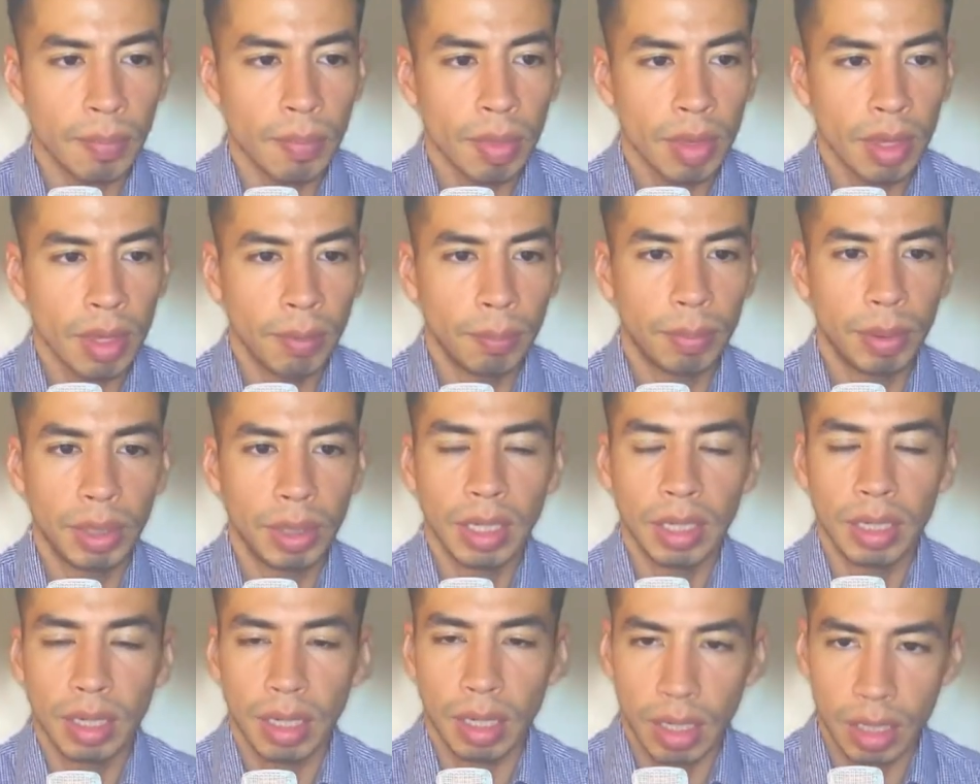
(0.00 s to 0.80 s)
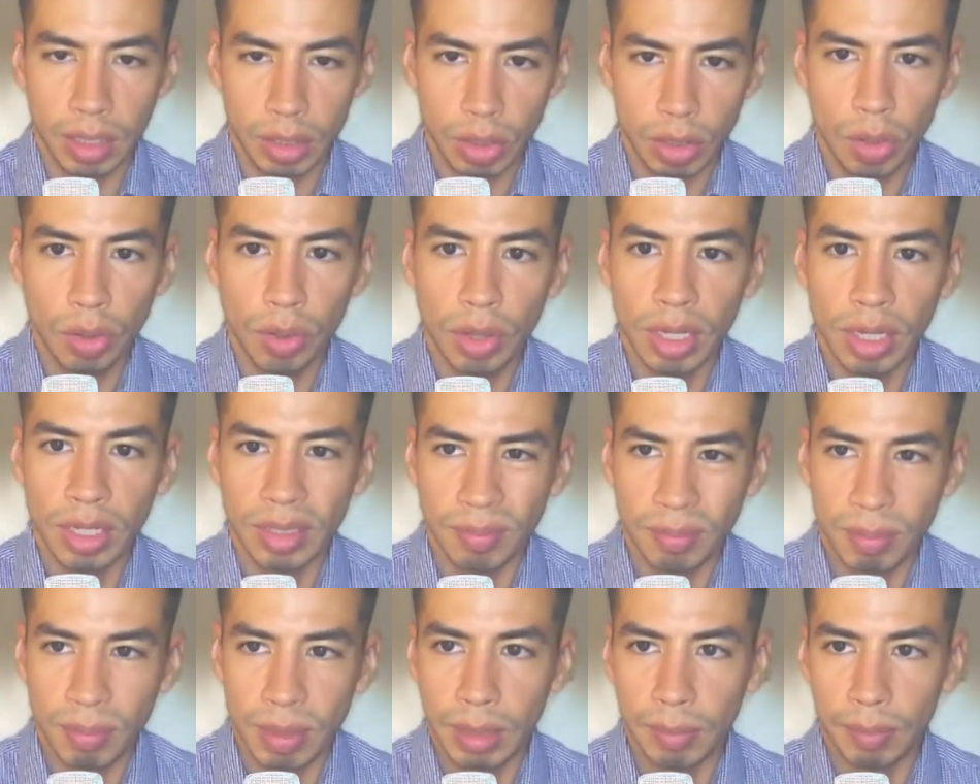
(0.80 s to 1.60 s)
But I know that
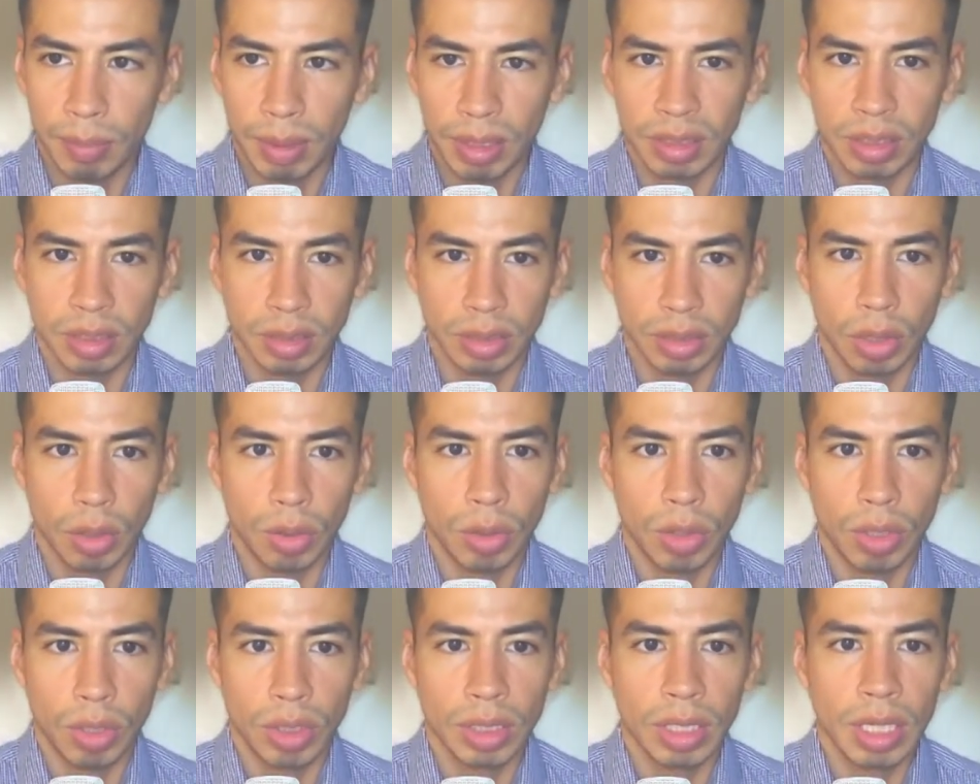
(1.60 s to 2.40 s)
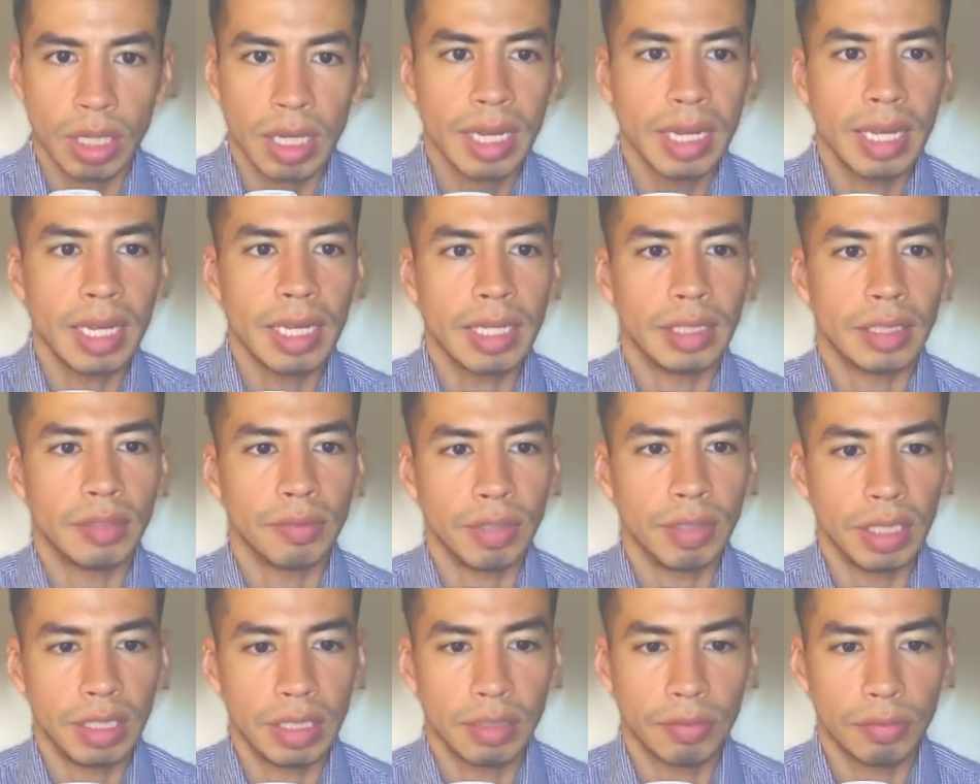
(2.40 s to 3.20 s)
many business owners, it's very
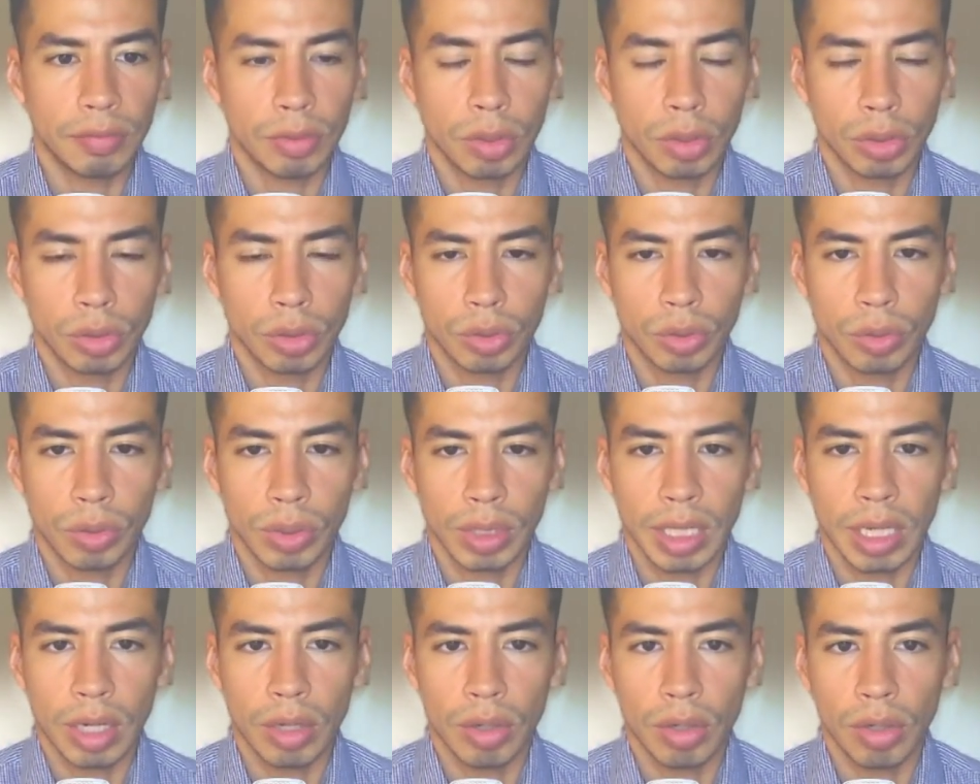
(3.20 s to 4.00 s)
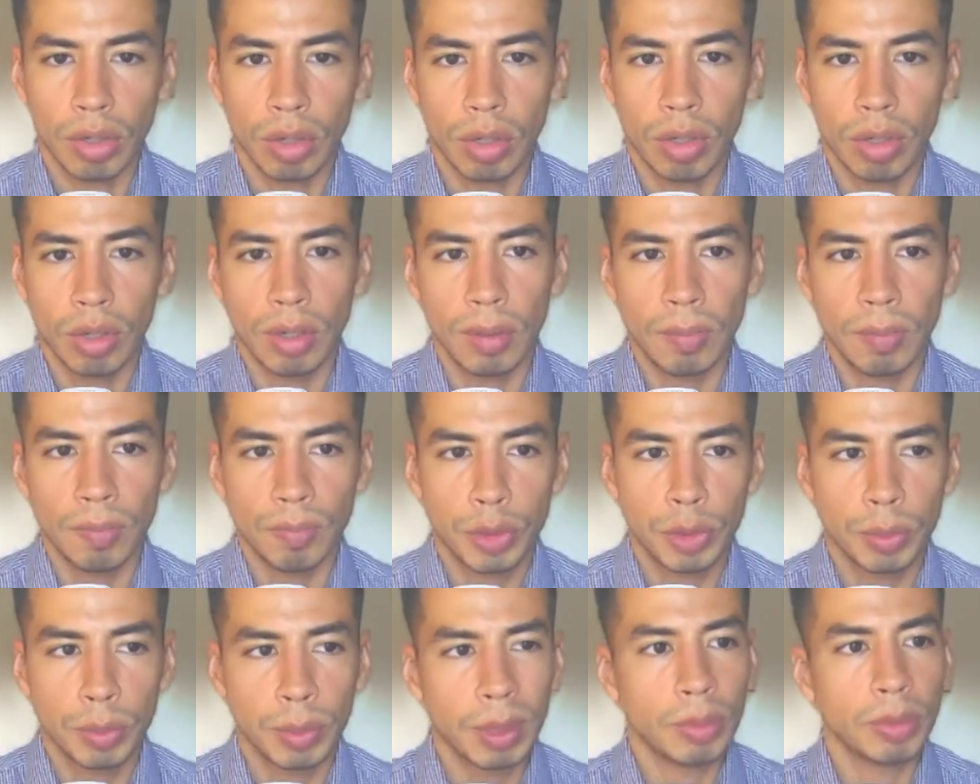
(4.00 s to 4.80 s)
difficult to encounter, to
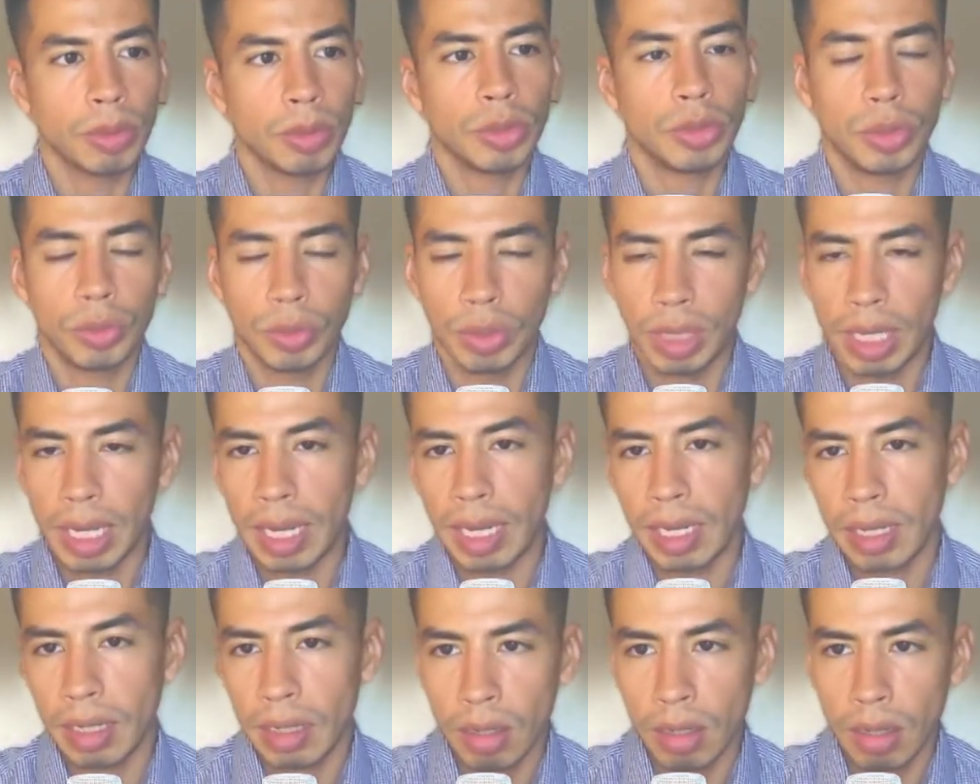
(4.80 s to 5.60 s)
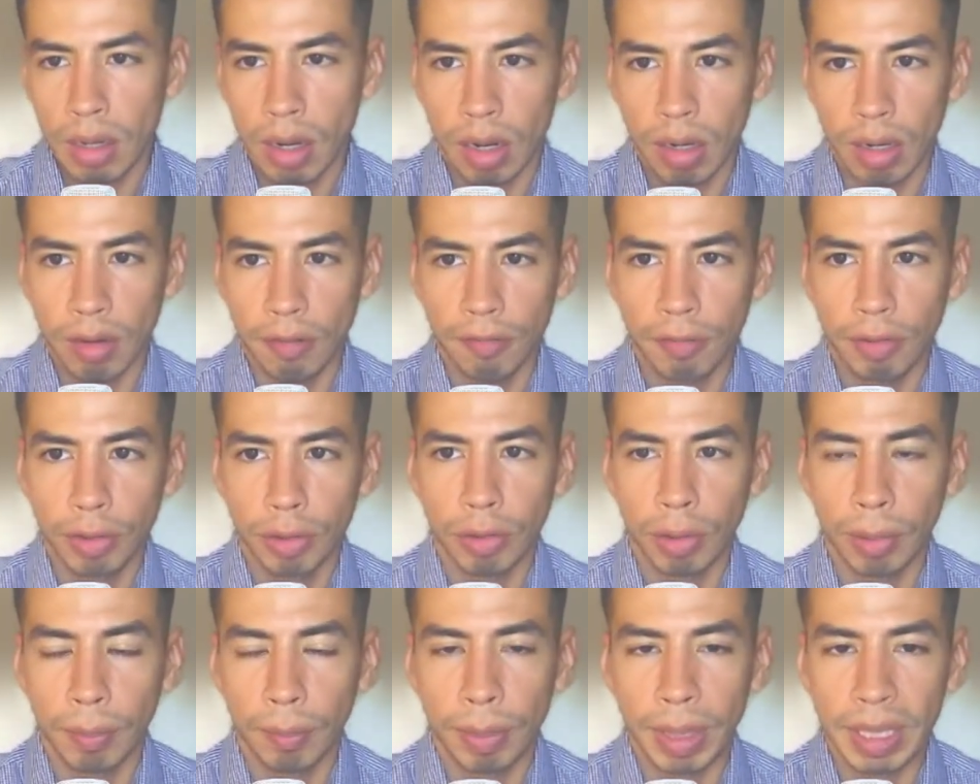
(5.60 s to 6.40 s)
be able to do that on a frequent
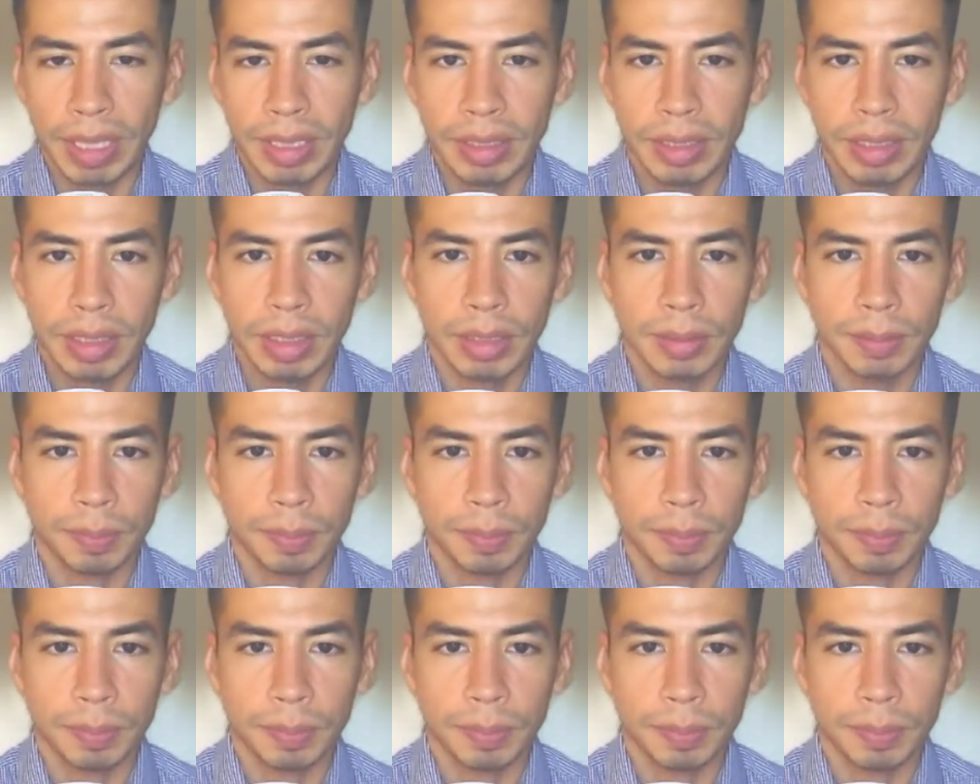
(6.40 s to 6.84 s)
basis.